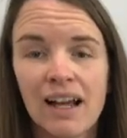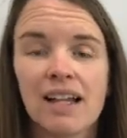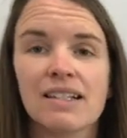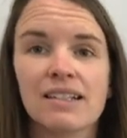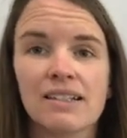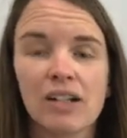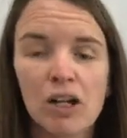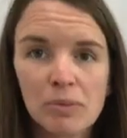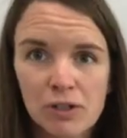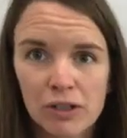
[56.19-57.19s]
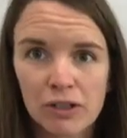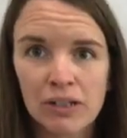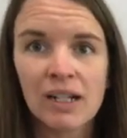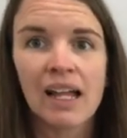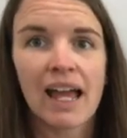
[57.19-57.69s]
A sculpture
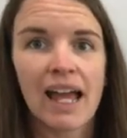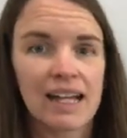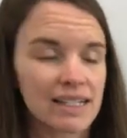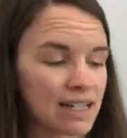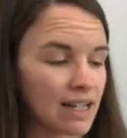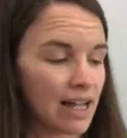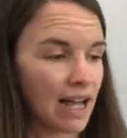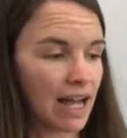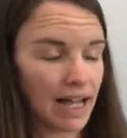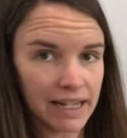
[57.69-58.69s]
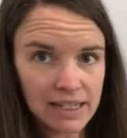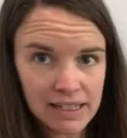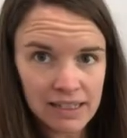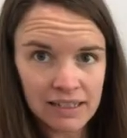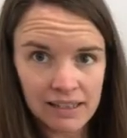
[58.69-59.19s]
has
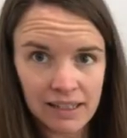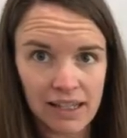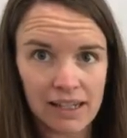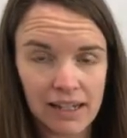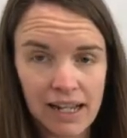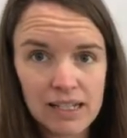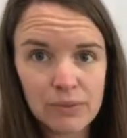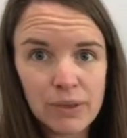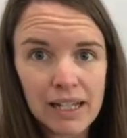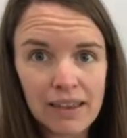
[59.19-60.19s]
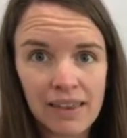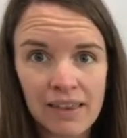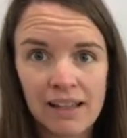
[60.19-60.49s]
height and it has width.